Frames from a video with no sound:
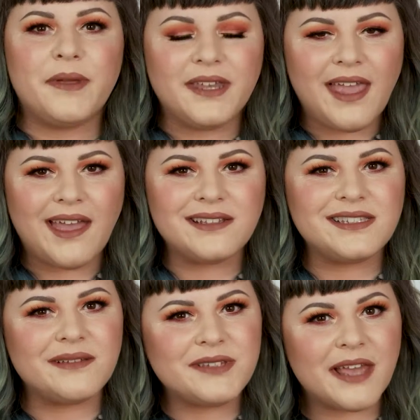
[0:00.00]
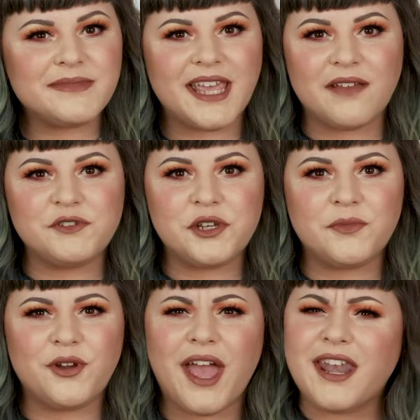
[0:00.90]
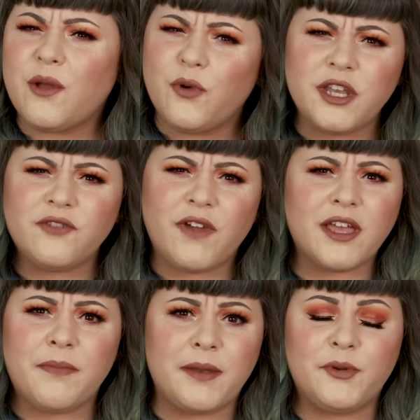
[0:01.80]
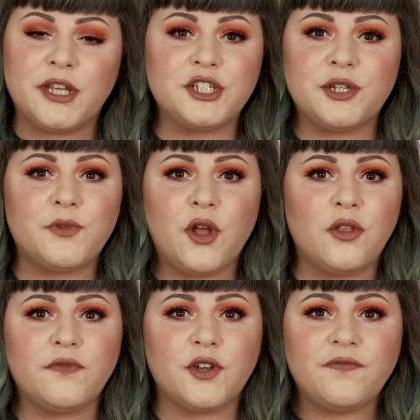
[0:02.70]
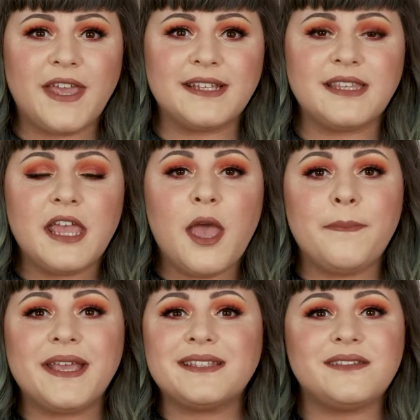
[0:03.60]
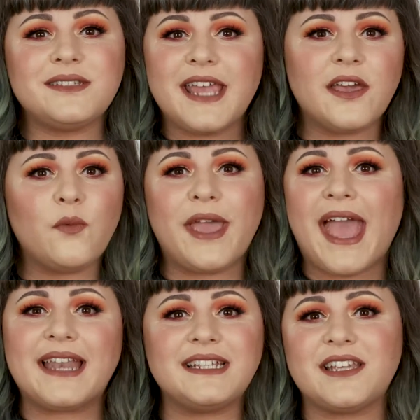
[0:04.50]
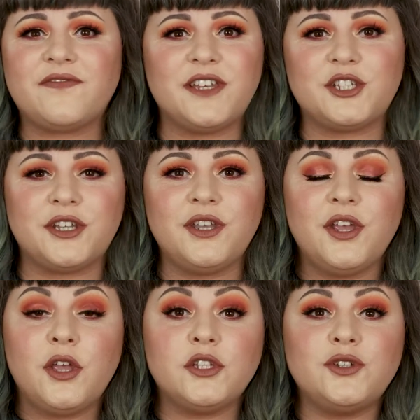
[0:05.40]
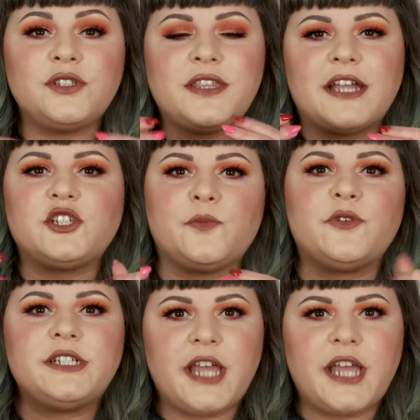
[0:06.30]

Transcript: But again, sometimes they have shimmer, and I wouldn't recommend putting shimmer all over your face because it'll take away any definition due to that shimmery